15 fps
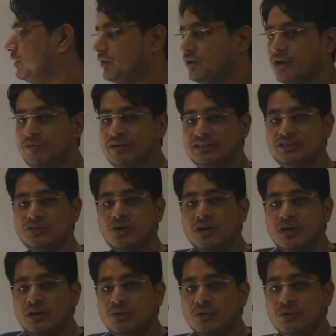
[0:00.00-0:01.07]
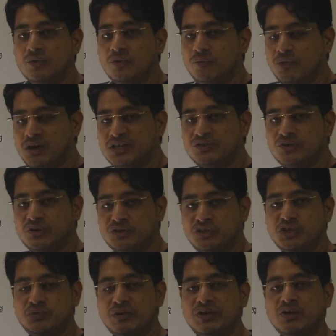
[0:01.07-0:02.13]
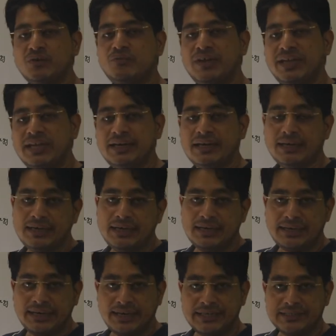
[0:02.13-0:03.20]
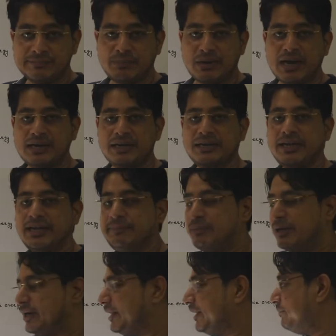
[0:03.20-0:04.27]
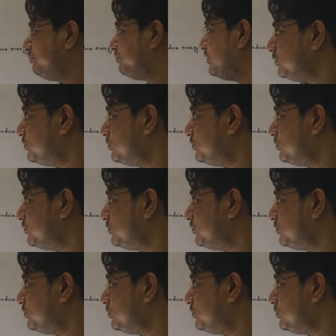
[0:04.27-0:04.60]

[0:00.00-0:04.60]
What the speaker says: Now as you all know, what constituent of air takes part in burning?